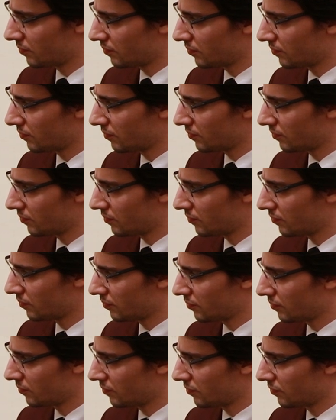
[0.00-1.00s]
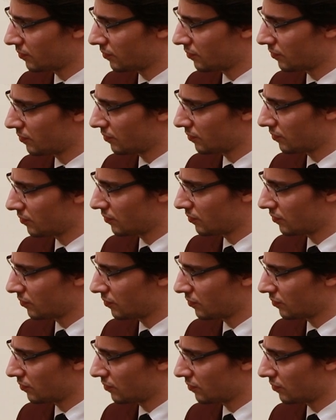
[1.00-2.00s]

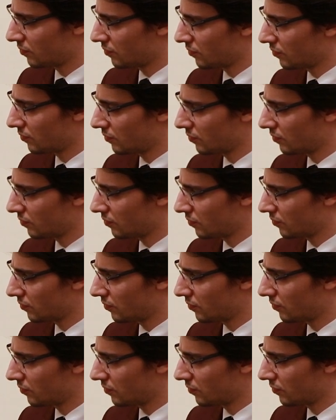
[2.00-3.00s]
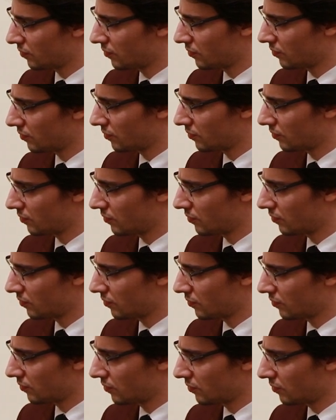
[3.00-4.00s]

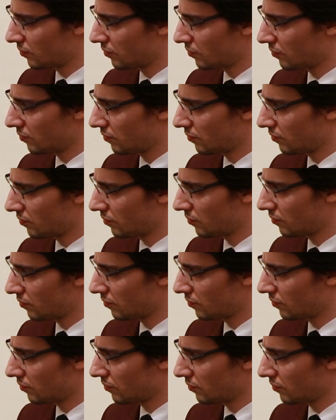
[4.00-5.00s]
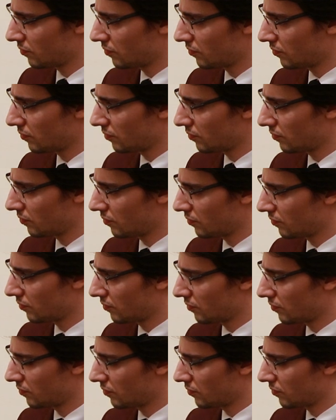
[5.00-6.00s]

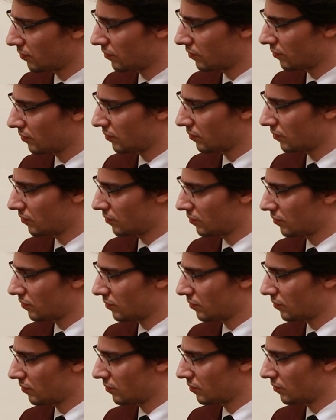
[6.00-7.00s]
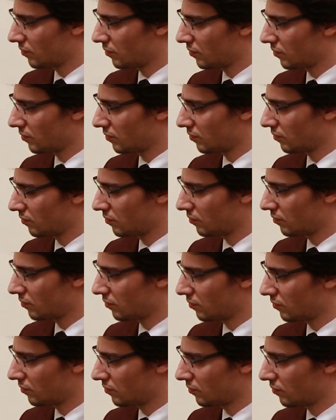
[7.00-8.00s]
This person isn't speaking.